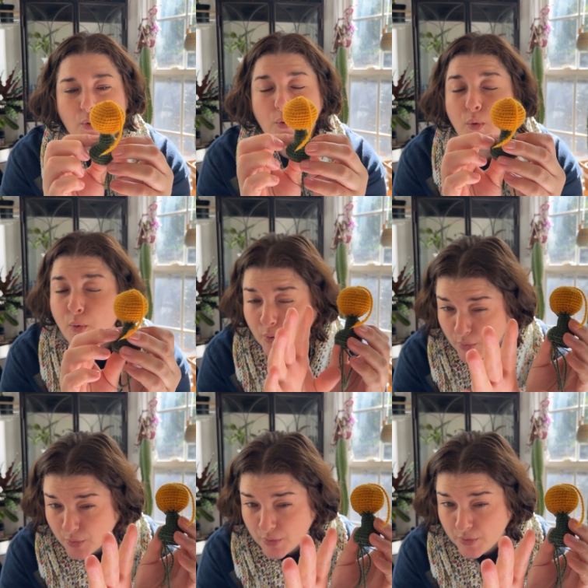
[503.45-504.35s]

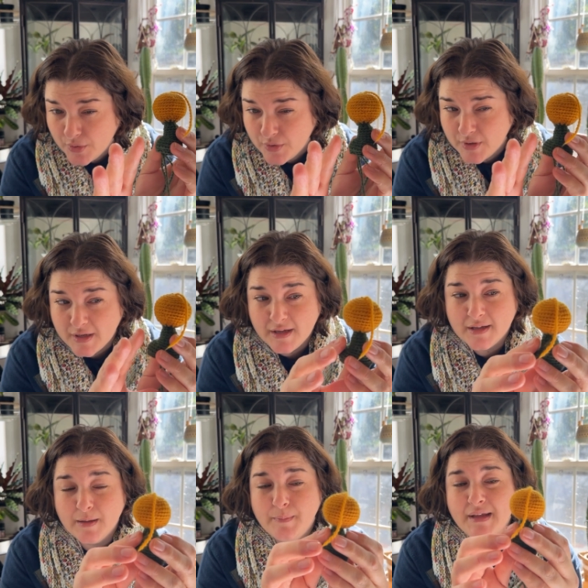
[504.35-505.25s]
or it
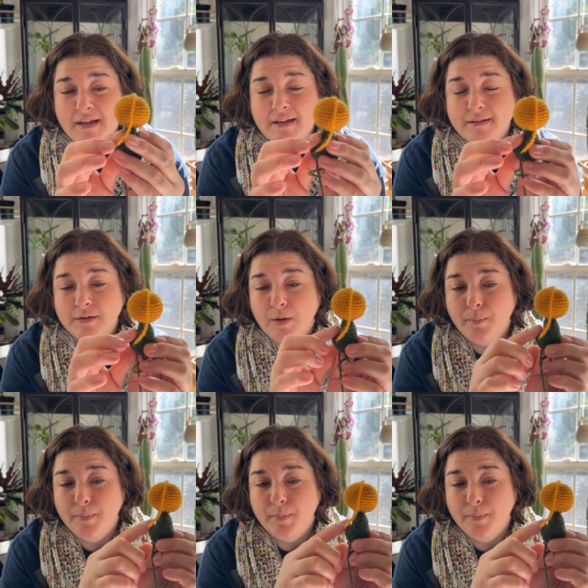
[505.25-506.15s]
could be his little
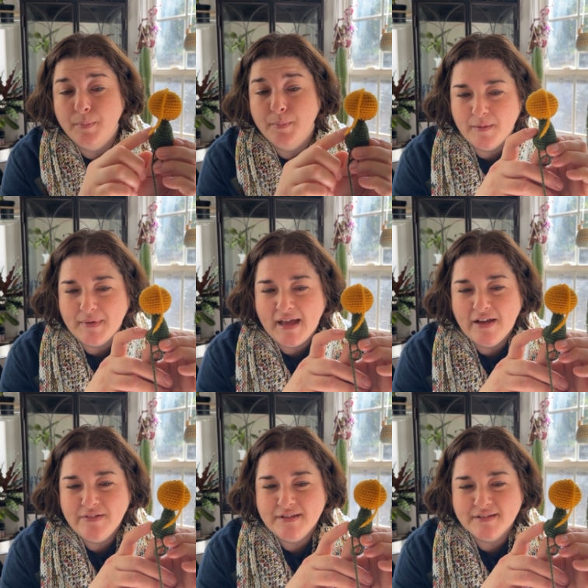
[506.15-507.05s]
bum. I
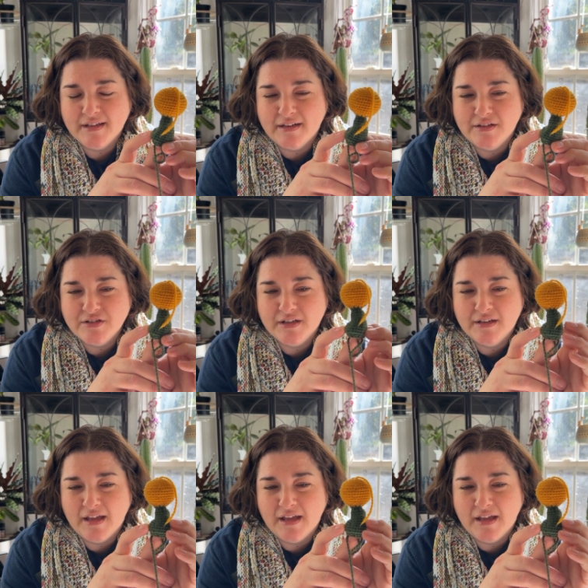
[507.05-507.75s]
haven't decided yet.